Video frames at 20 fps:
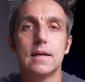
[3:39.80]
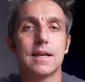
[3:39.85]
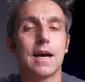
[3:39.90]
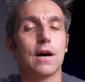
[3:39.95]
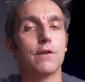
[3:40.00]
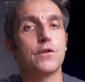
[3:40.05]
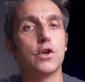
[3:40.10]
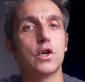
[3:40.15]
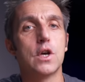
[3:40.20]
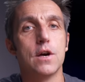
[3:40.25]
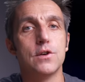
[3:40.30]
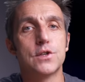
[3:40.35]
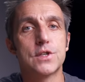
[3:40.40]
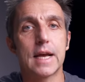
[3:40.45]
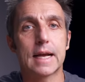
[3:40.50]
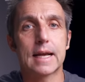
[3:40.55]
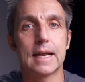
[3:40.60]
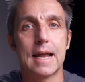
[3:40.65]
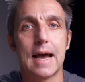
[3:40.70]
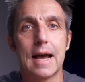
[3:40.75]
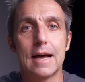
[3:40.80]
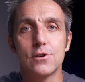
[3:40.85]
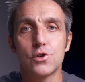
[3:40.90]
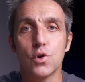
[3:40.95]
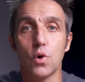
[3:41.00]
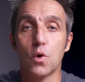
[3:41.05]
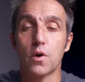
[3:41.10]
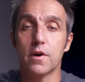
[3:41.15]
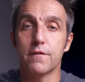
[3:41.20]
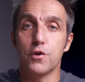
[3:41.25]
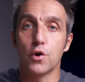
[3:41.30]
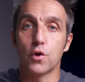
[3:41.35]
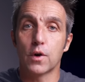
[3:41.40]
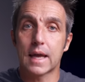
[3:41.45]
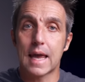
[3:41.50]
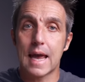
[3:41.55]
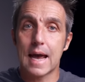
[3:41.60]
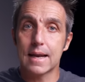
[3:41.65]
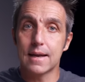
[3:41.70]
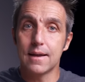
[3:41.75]
Now, if you go secondhand, or if you're a
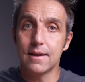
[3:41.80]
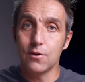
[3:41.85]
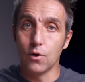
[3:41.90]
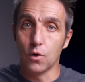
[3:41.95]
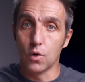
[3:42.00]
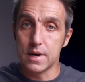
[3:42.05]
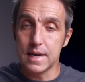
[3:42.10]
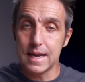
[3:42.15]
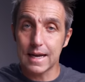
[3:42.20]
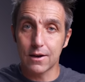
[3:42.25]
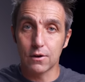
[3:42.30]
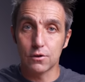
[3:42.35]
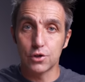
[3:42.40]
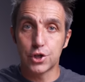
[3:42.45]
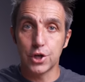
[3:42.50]
Canon or Nikon